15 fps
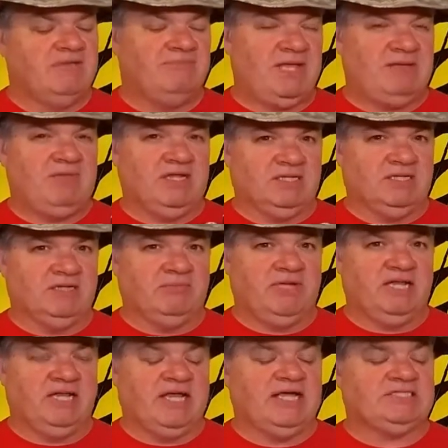Maybe a little
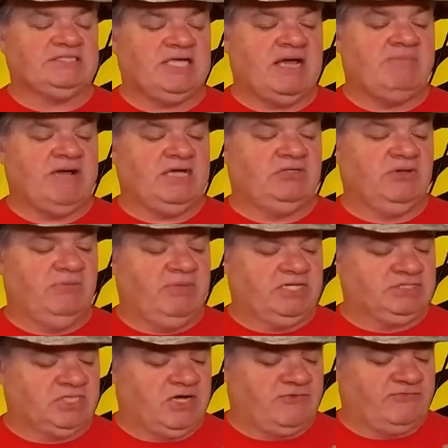bit less. I might do a
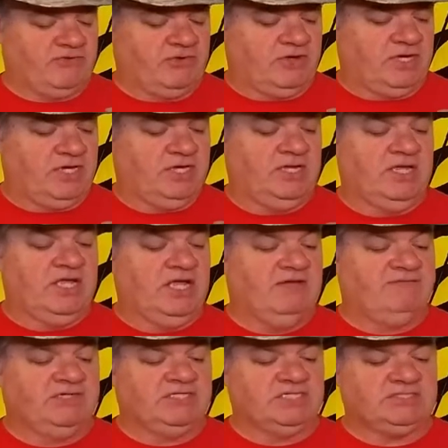best offer on it
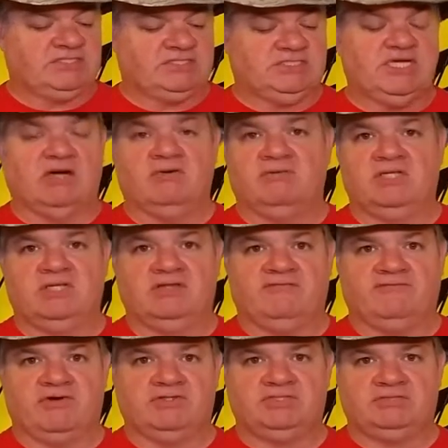if it doesn't sell within
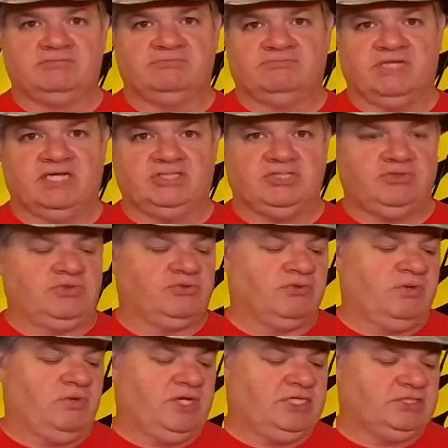the first, like, 2 or
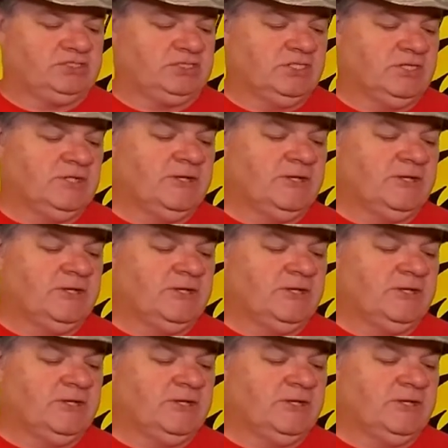3 weeks.